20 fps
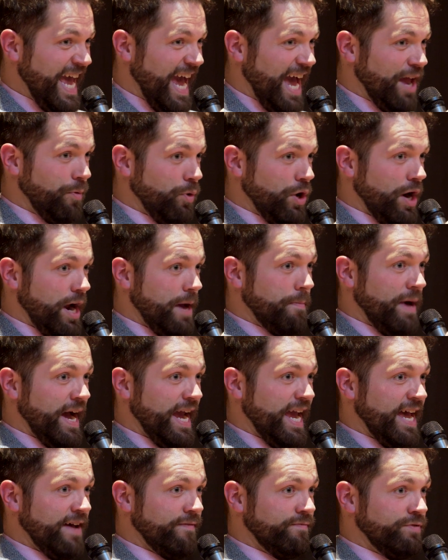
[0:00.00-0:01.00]
And where I
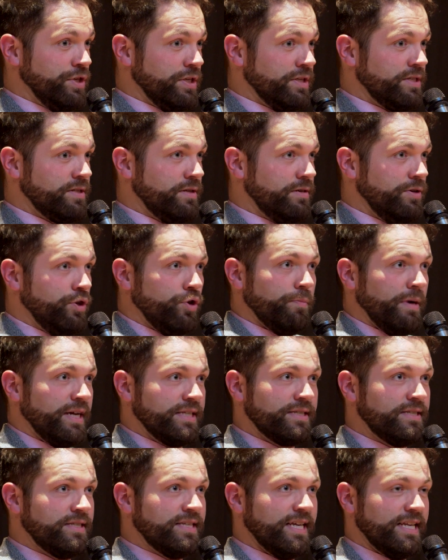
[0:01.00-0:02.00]
might have just, you
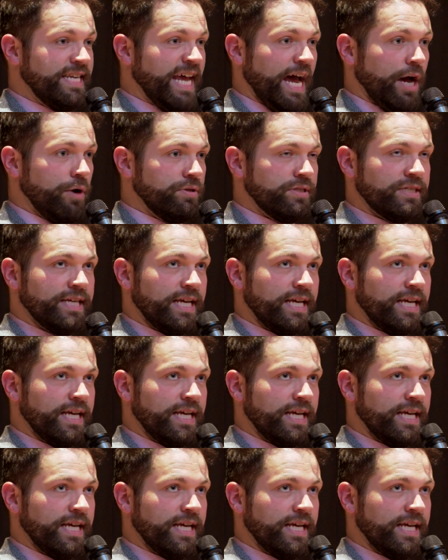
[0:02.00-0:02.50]
must sit down,